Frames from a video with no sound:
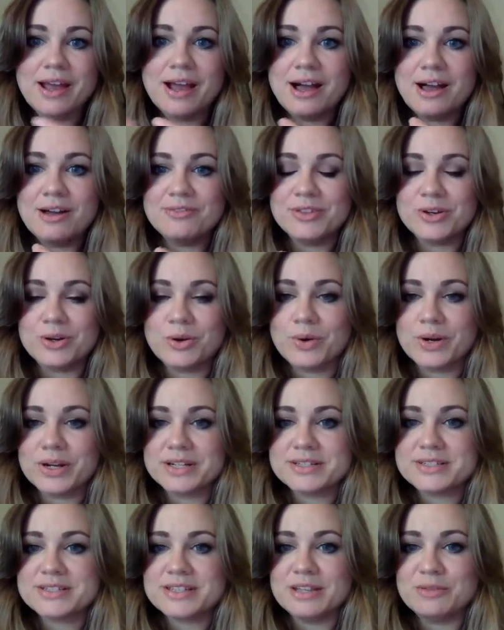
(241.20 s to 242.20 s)
of the
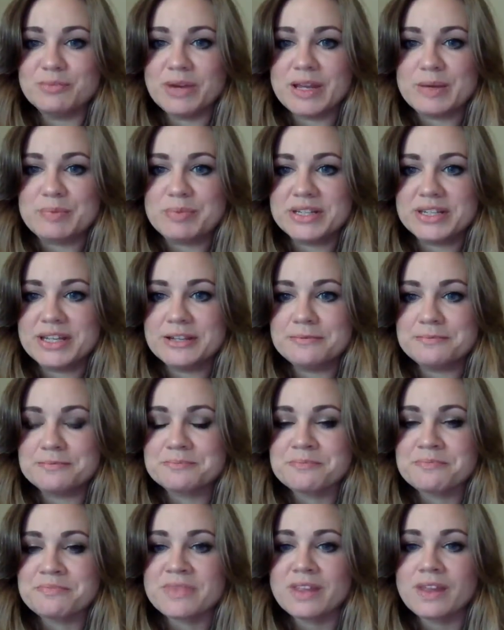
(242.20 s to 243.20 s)
course, in my opinion.
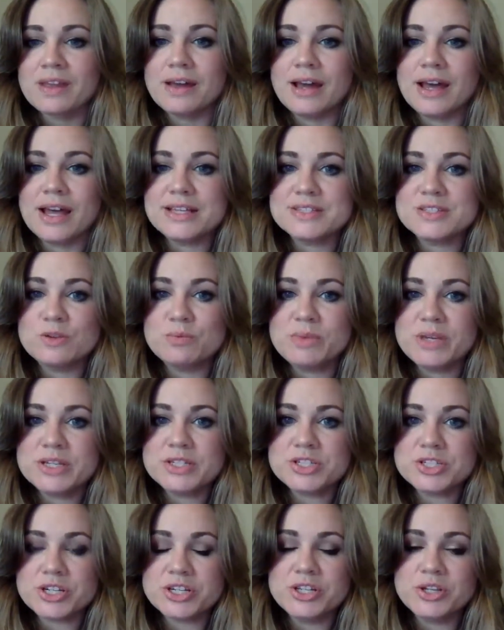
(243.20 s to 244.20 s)
So
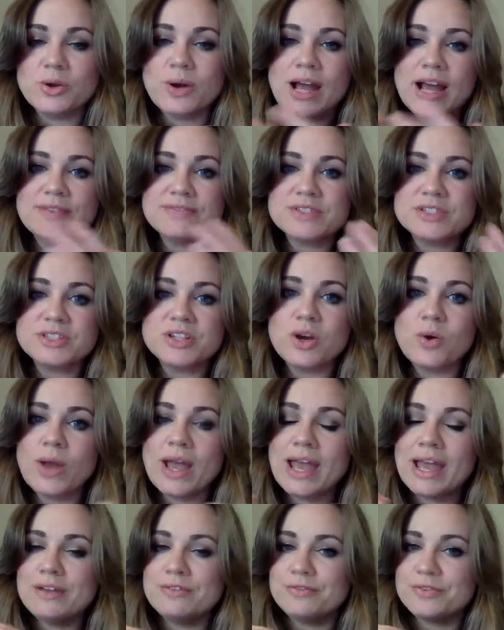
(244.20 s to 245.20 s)
make sure you don't have to know
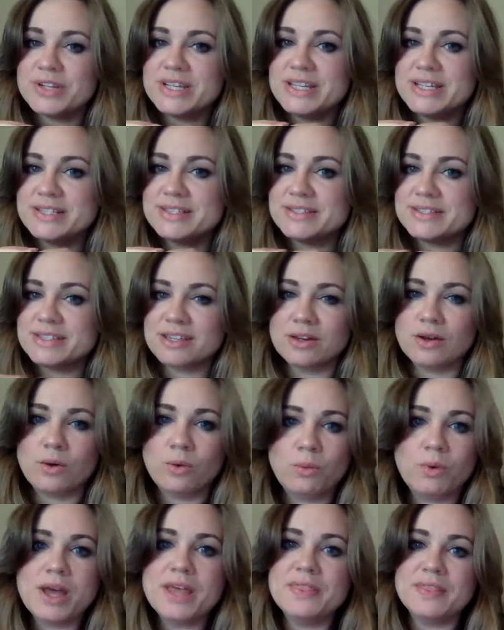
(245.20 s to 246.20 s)
every
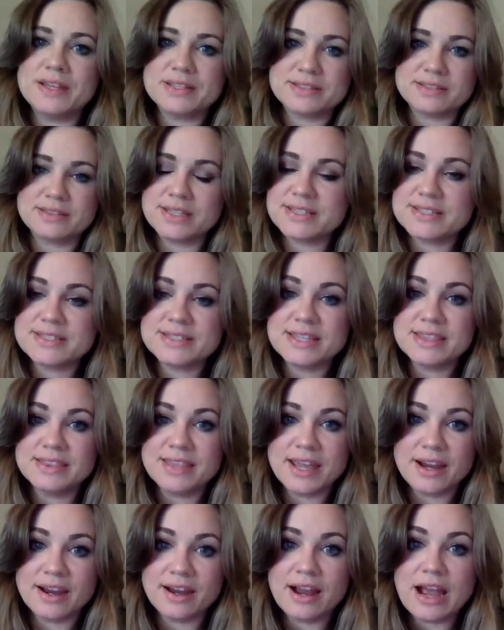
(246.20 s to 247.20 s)
single one that's listed
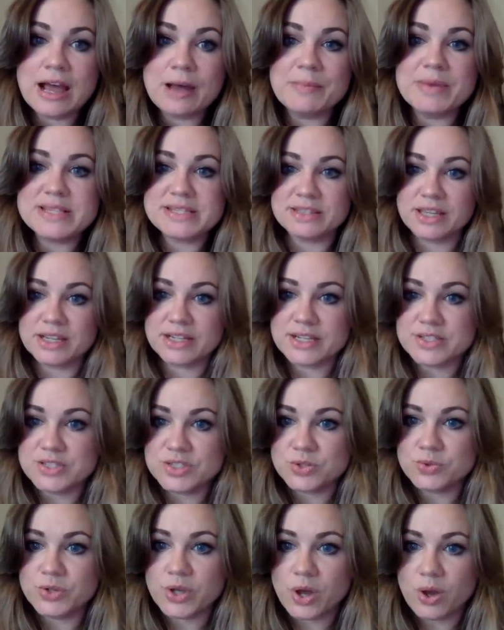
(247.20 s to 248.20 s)
there, as long as
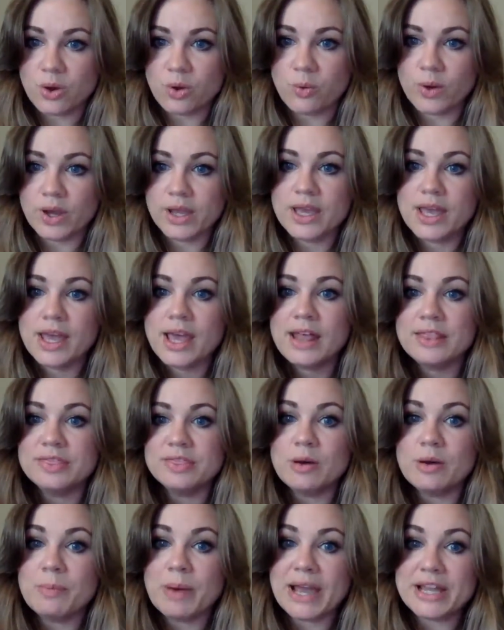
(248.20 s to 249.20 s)
you know
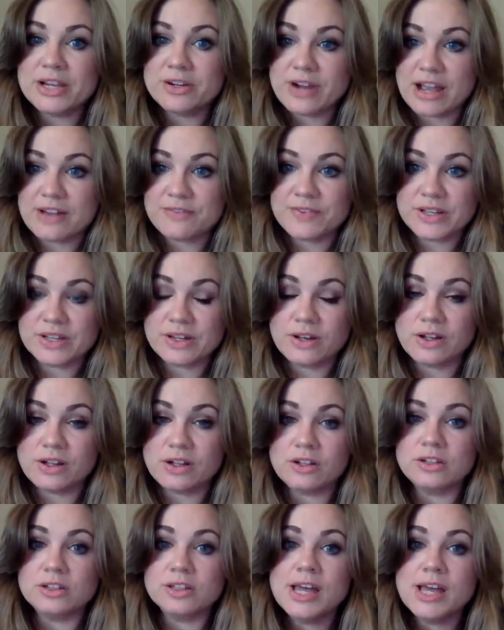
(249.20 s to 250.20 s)
the
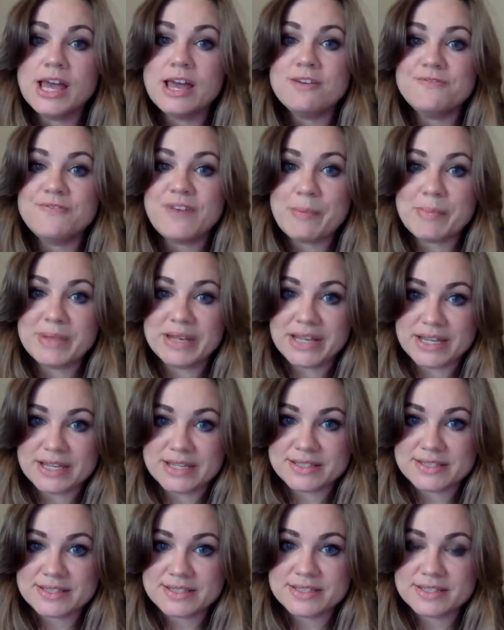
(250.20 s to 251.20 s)
biographical,
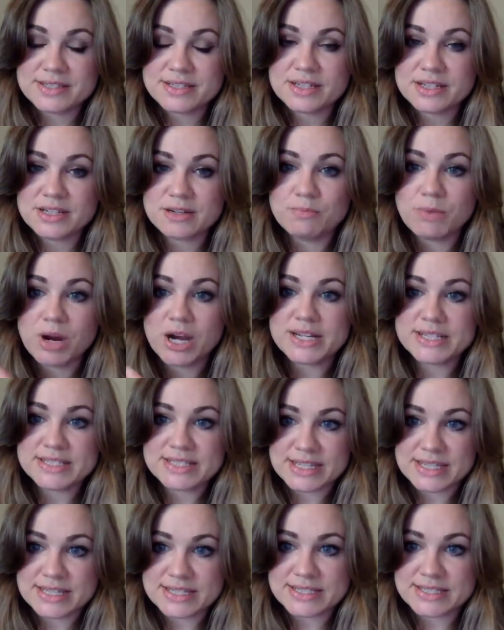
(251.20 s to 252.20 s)
feminist,
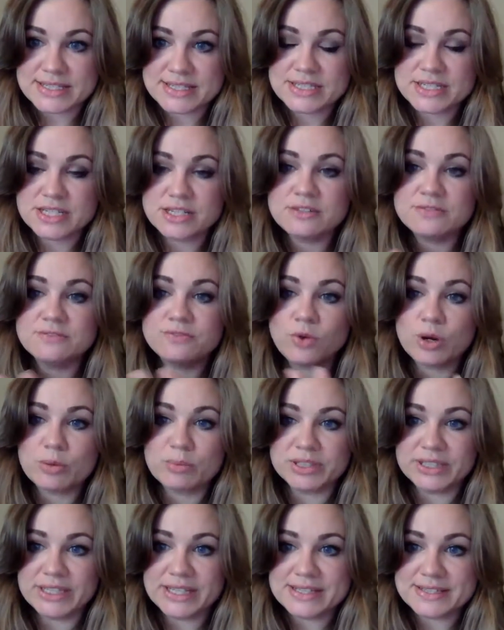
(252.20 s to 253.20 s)
Marxist,
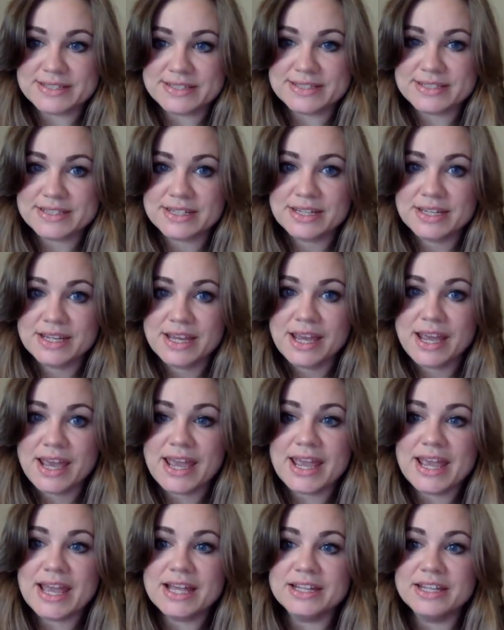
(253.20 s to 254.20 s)
formalist,
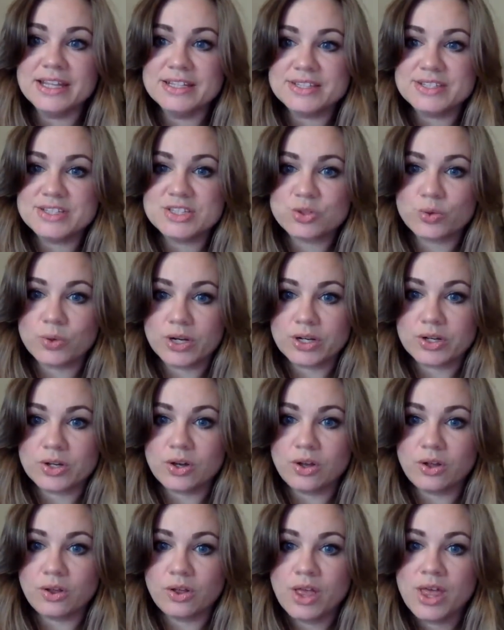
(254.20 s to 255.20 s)
and
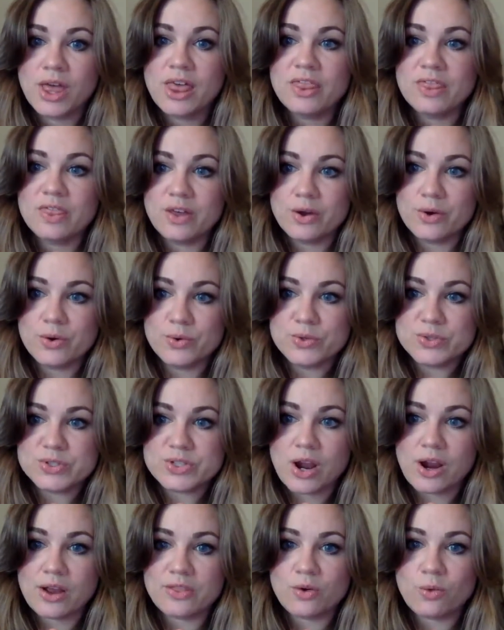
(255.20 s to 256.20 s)
historical. Those
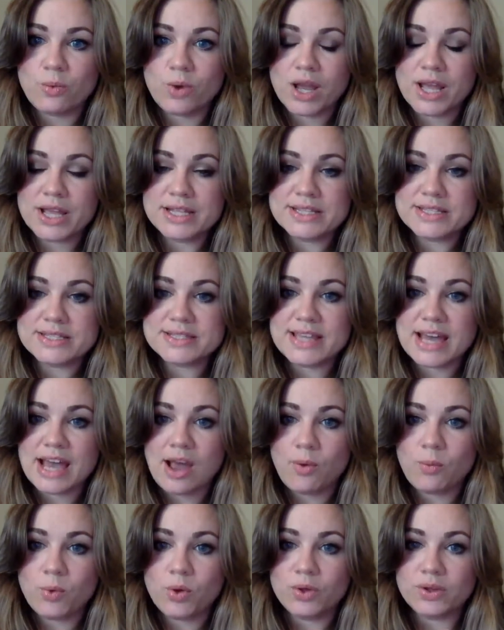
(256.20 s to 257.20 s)
are the ones
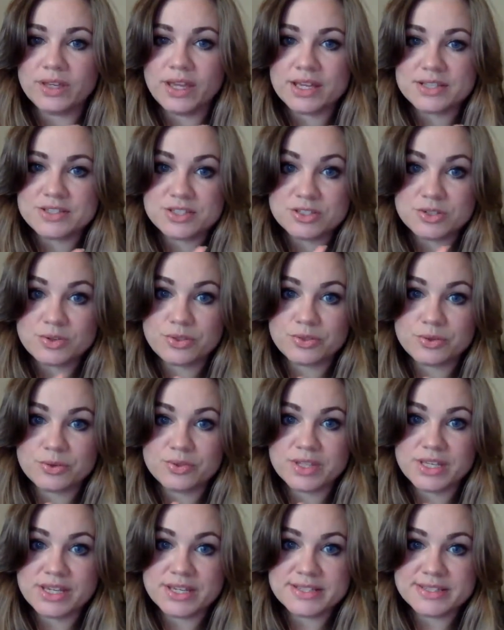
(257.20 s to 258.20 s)
that will get you through
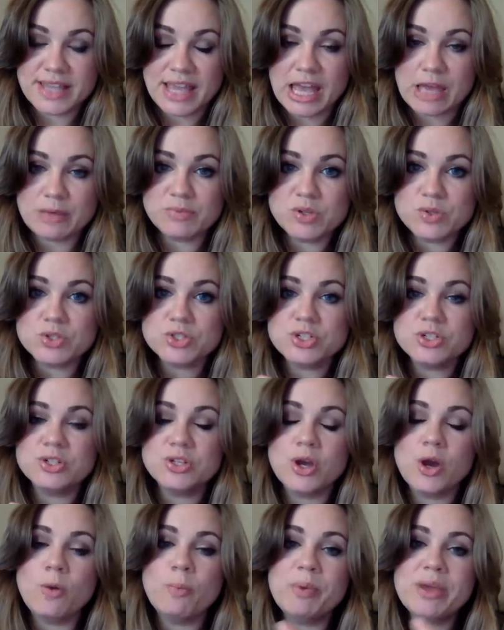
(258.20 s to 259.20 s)
the exam. You should
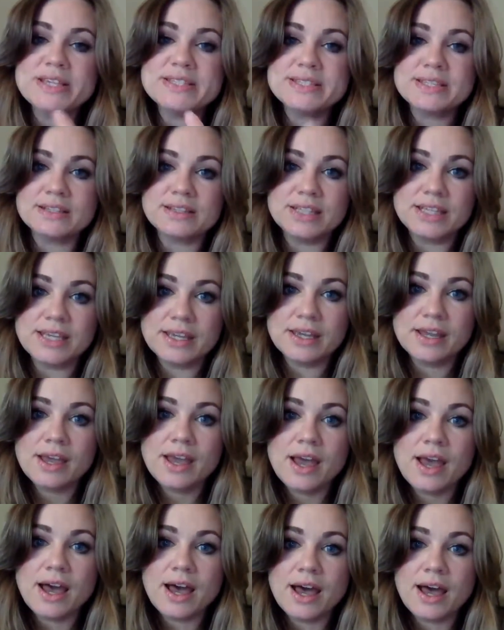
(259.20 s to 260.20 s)
know basically
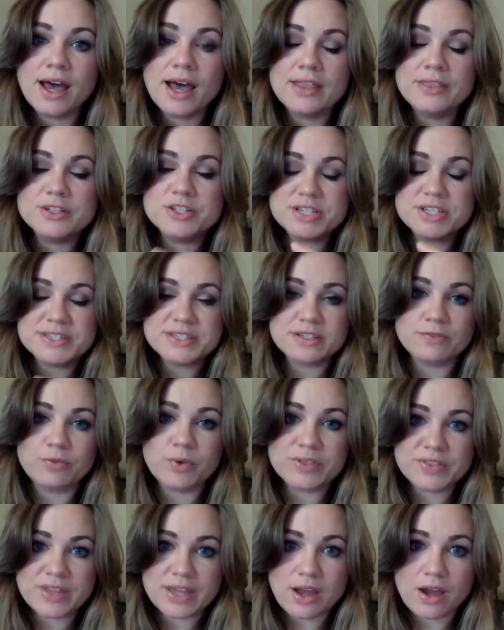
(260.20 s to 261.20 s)
the gist of
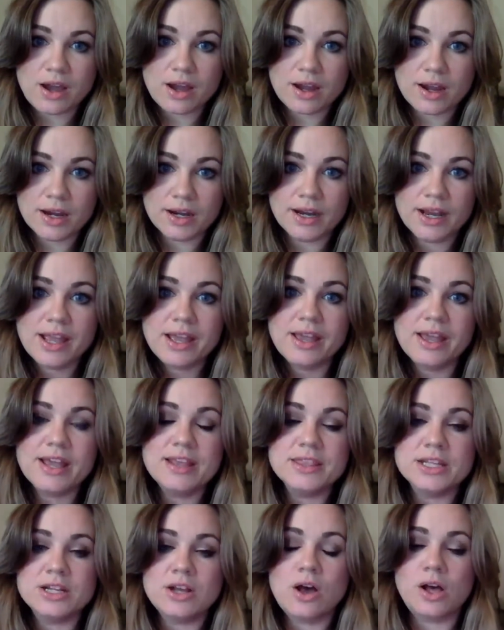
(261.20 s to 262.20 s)
what they are,
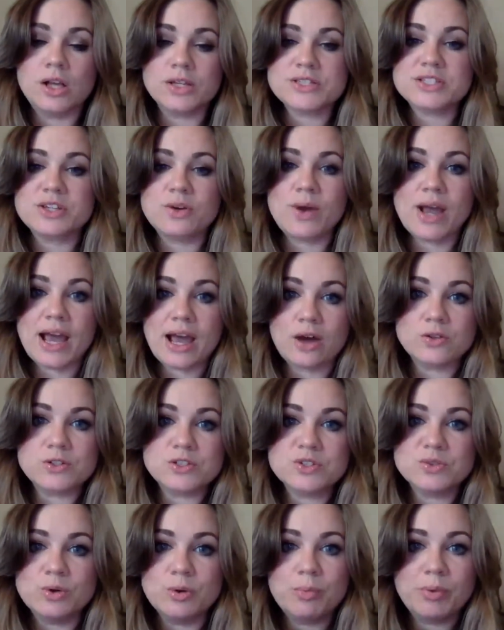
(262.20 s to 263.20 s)
and then also how
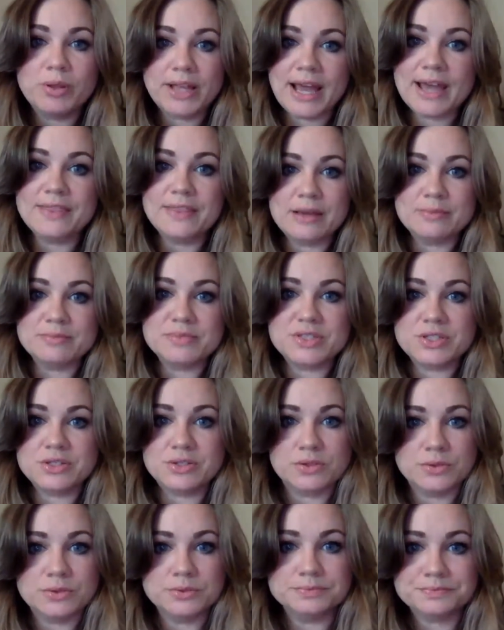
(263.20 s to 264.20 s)
to apply them
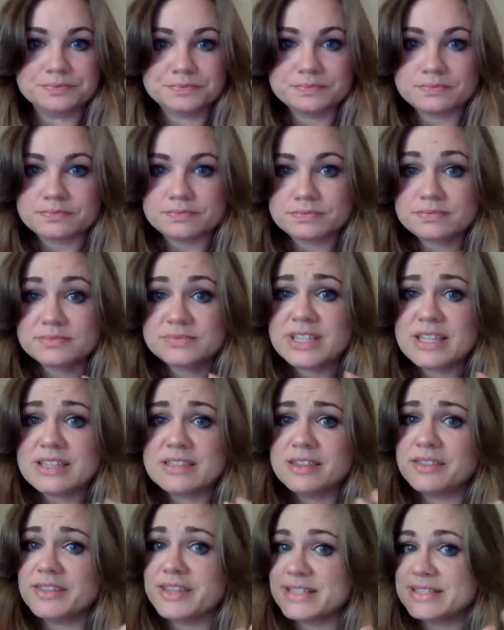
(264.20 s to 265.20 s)
to
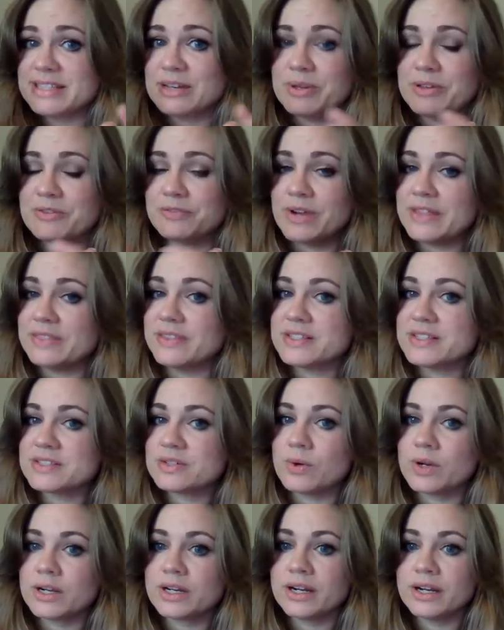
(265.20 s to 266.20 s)
the things that we've read this
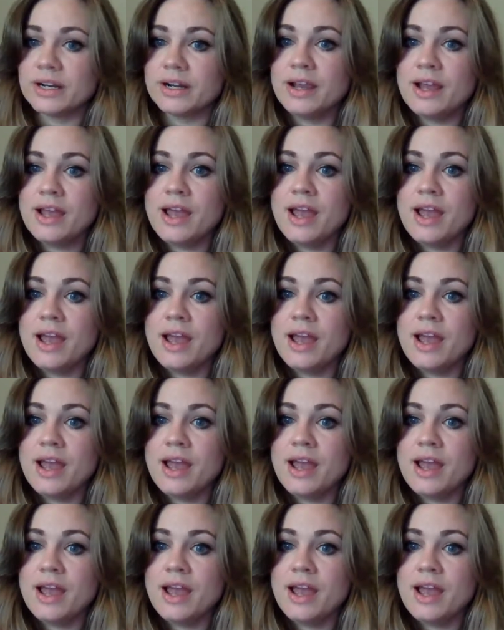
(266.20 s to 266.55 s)
quarter.